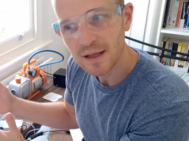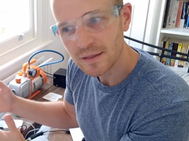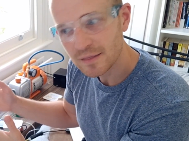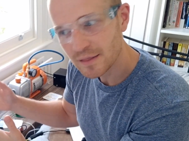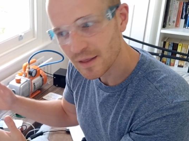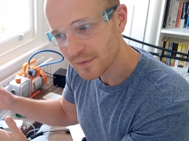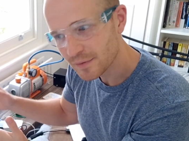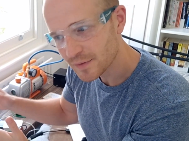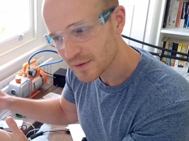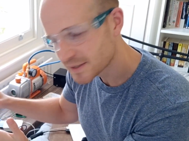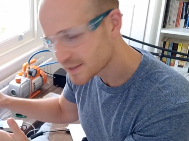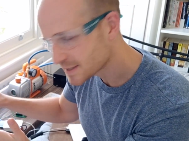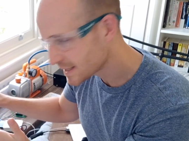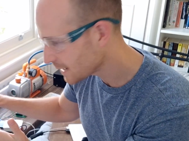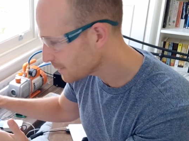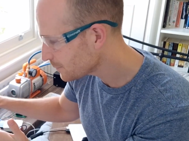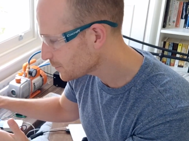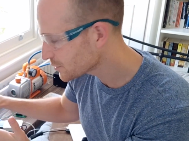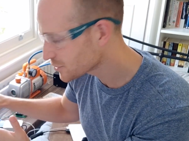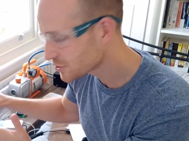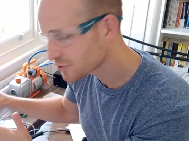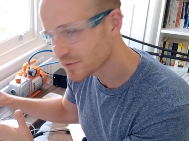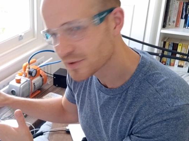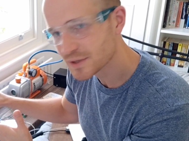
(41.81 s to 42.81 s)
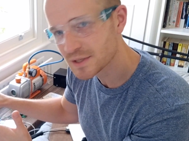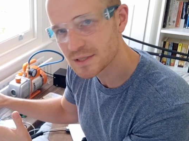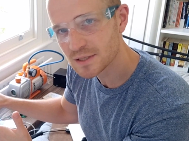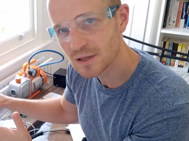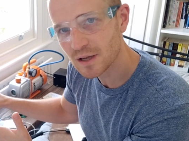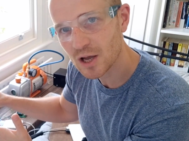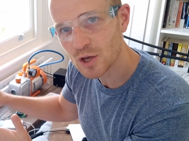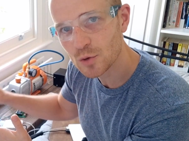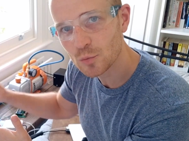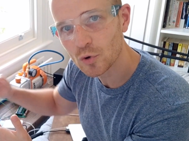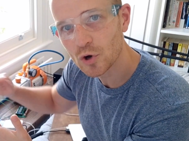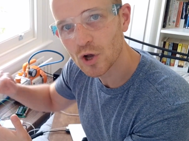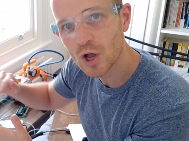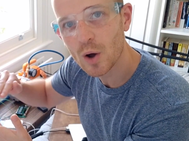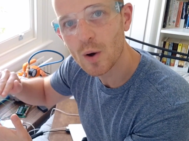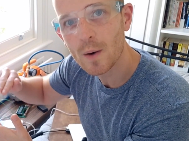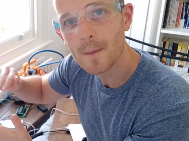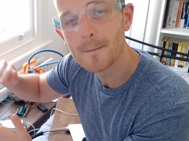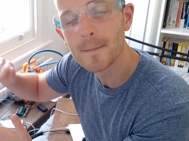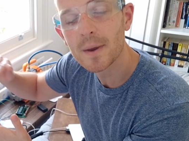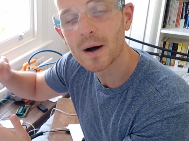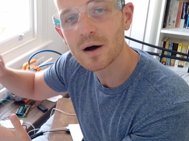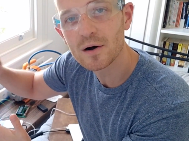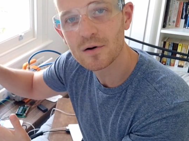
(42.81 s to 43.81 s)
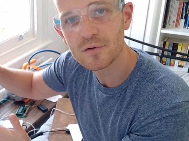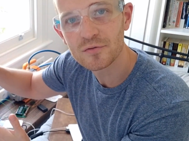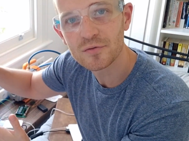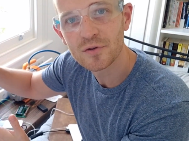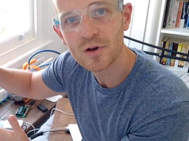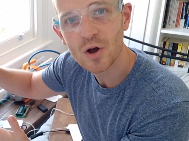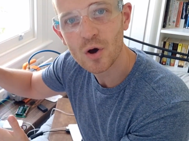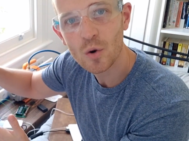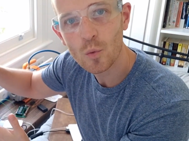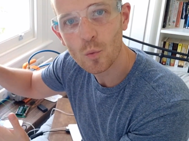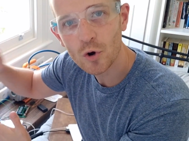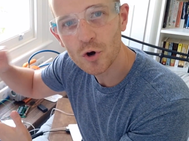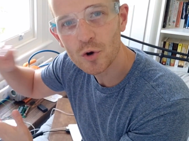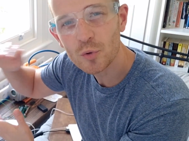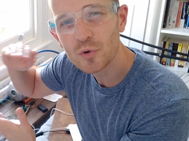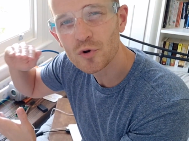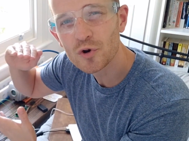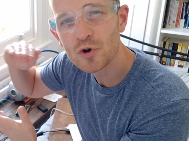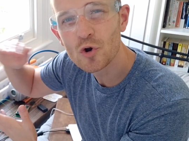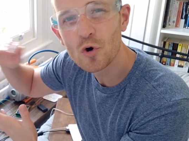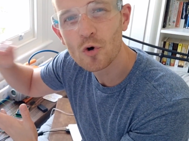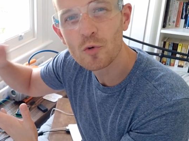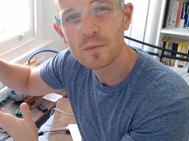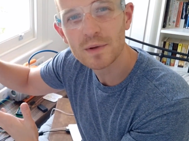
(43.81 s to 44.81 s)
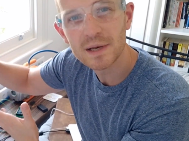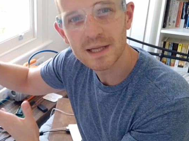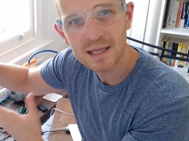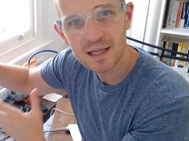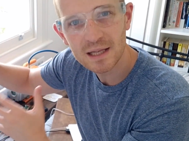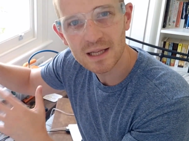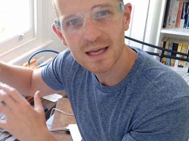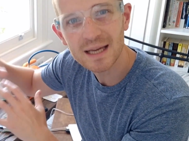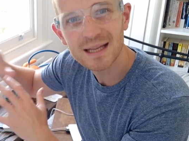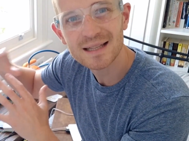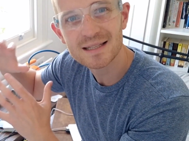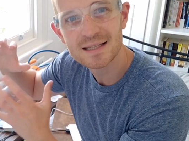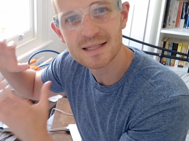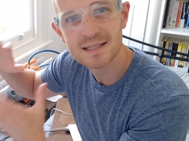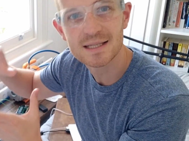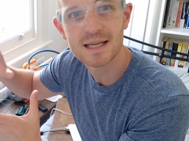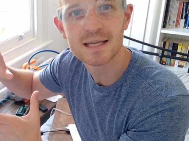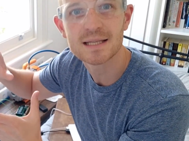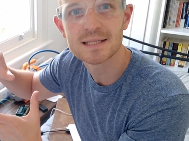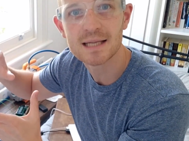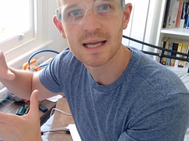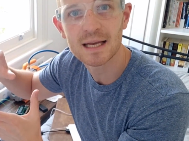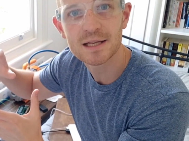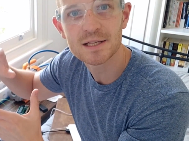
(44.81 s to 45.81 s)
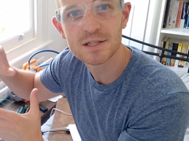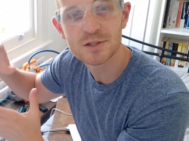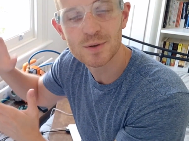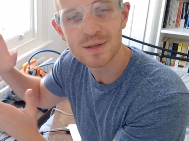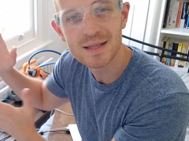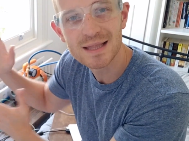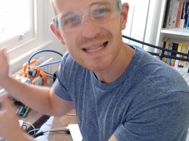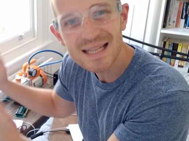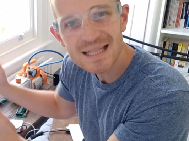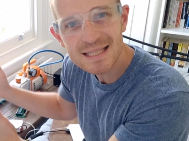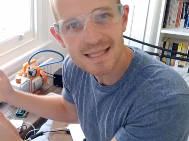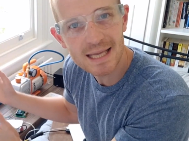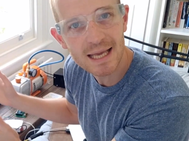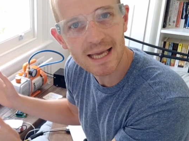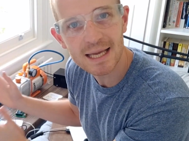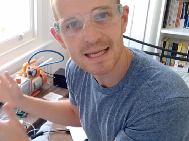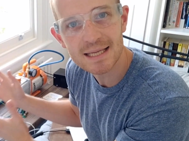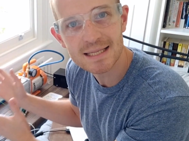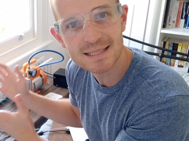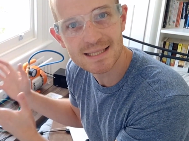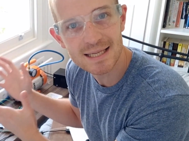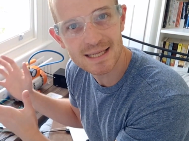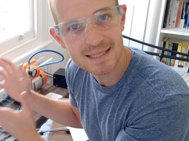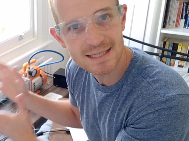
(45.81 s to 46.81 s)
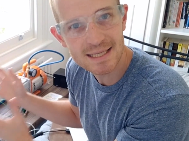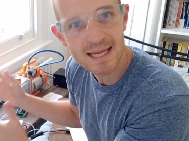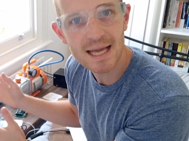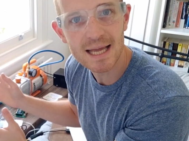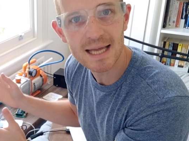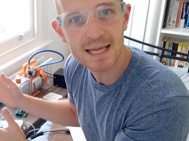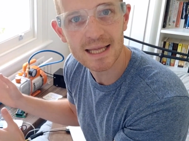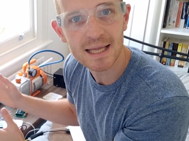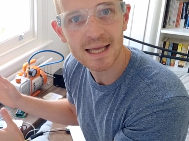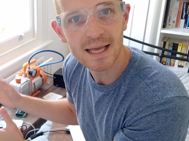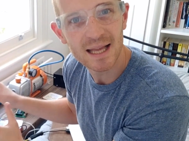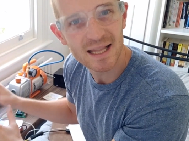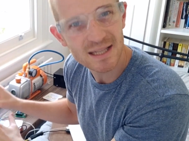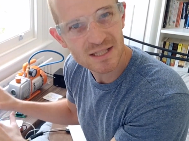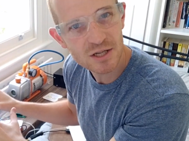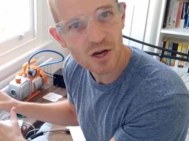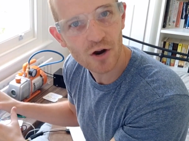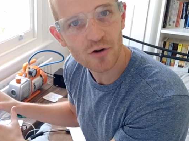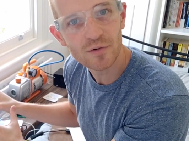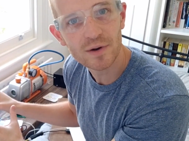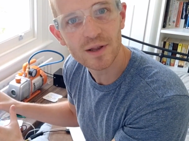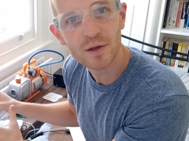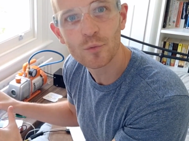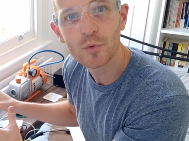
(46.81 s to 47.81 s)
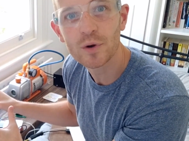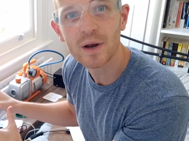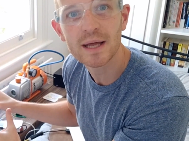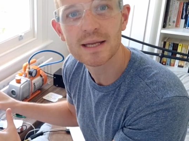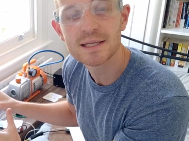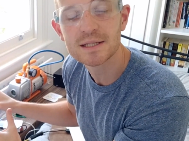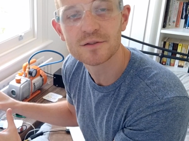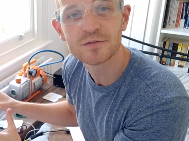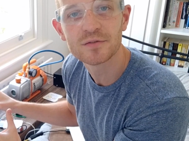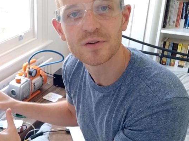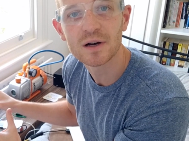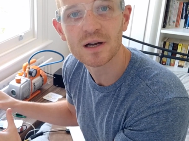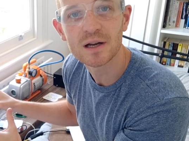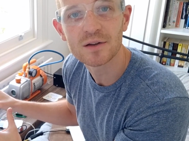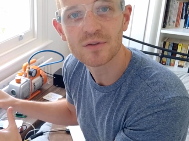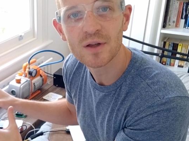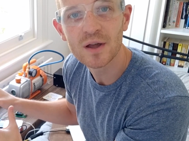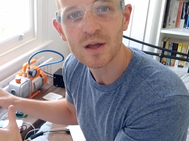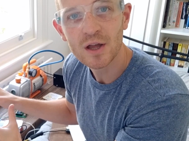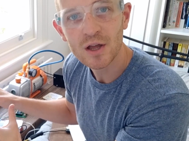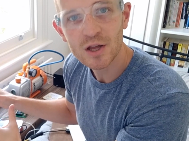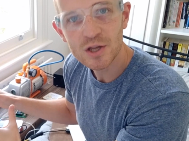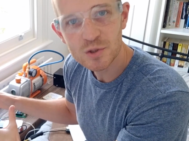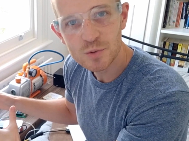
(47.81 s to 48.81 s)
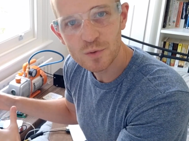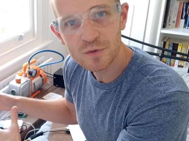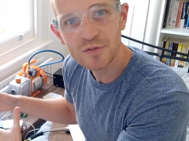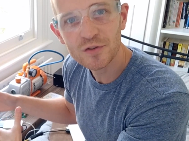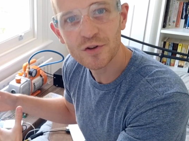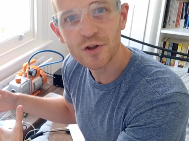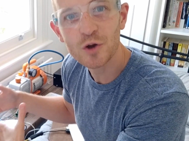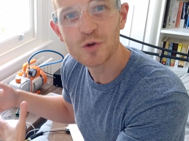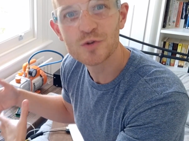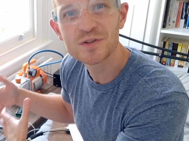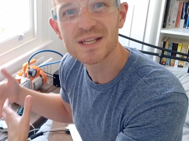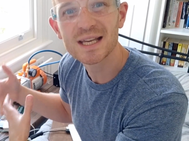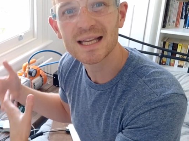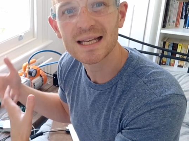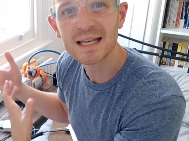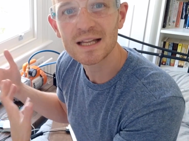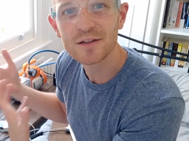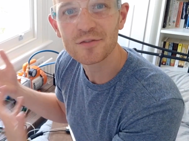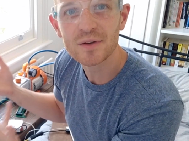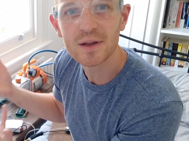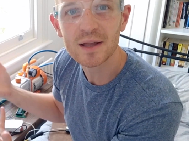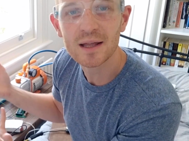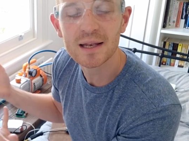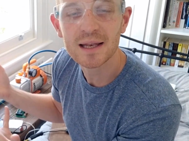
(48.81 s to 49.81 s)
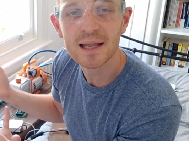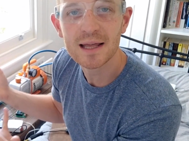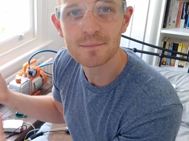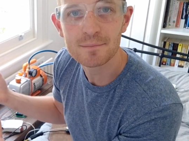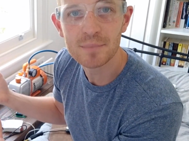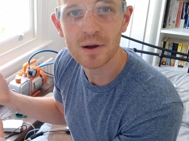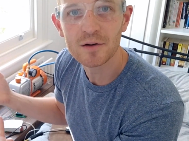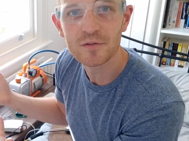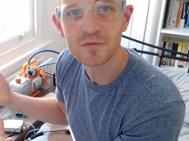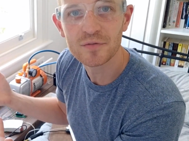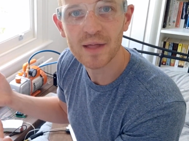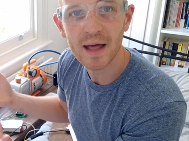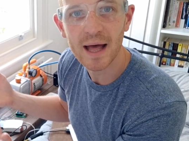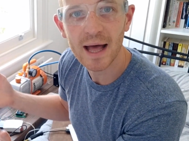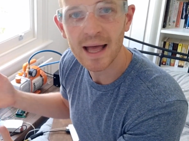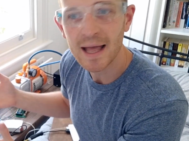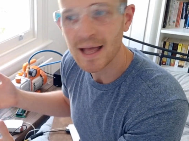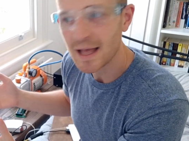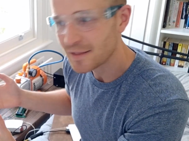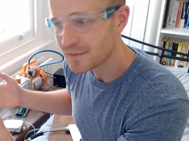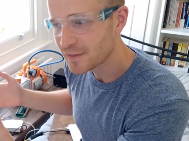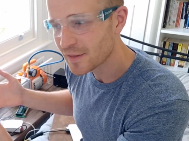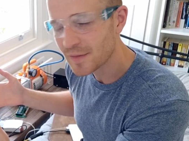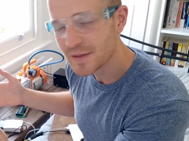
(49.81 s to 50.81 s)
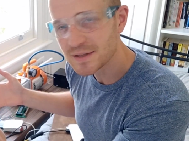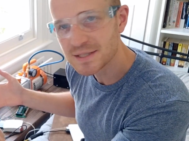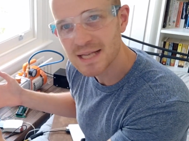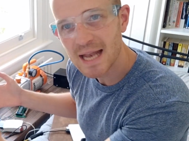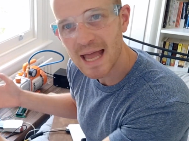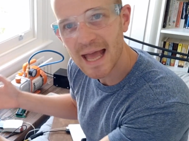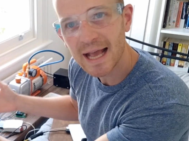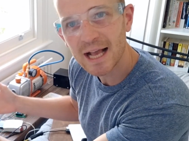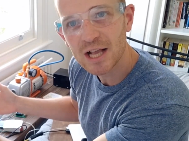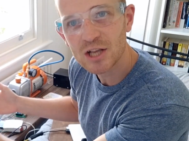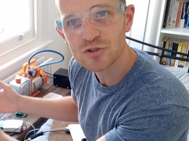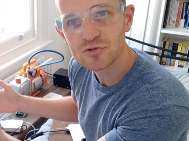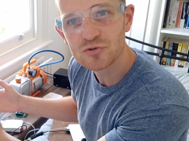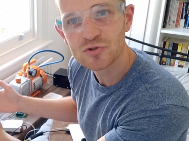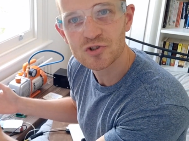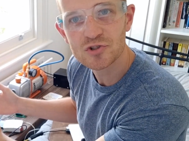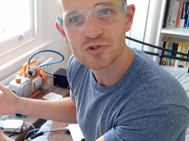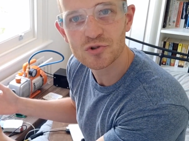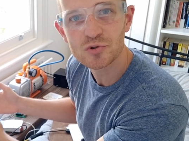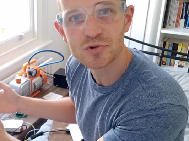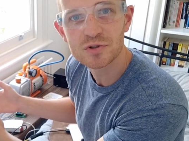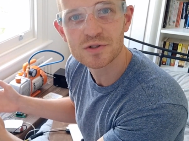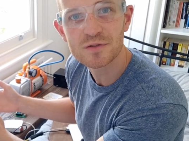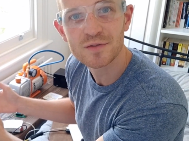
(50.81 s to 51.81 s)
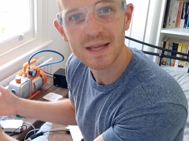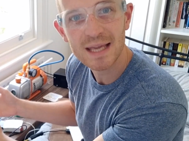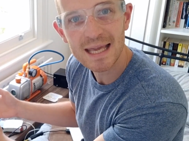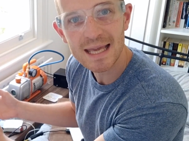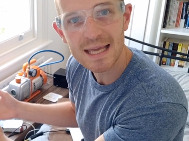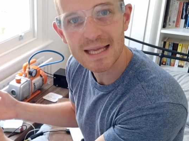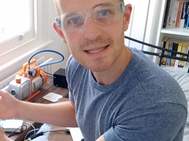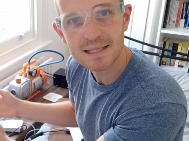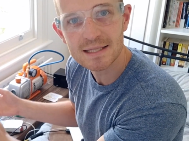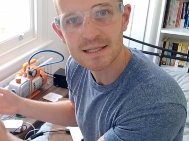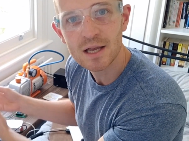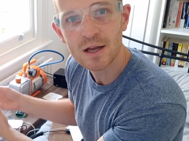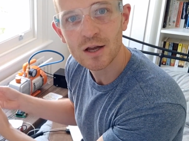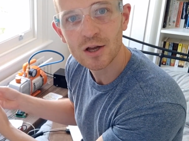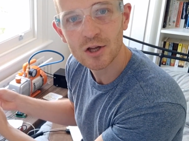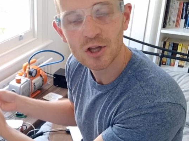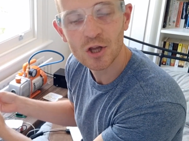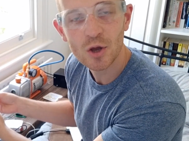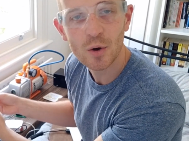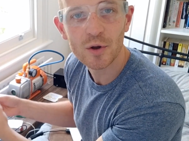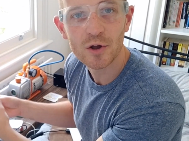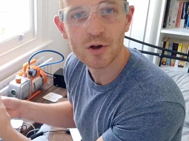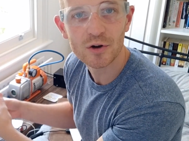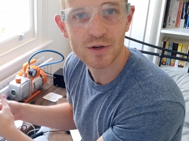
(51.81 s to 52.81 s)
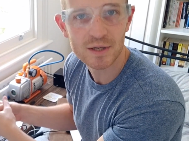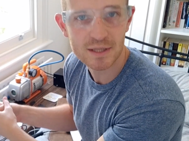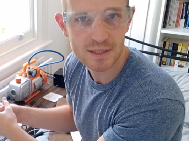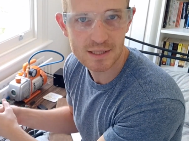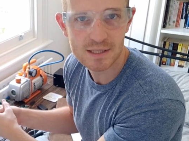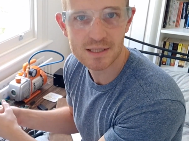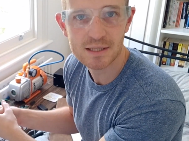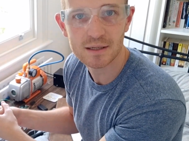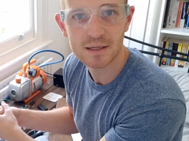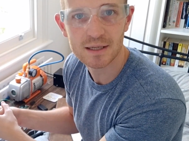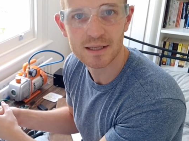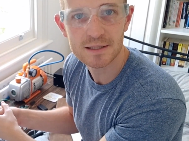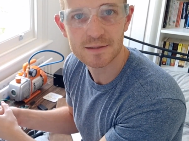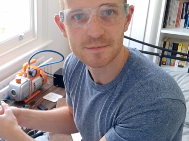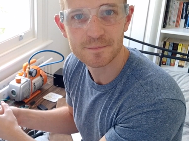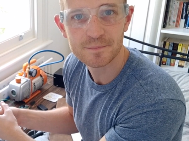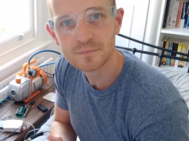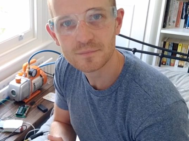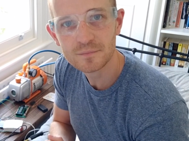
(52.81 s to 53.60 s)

then the temperature inside will go above what it would normally like to sit at. So in this case, today, it's currently at 185. So if it goes significantly above that, then there's an extra source of heat going on inside.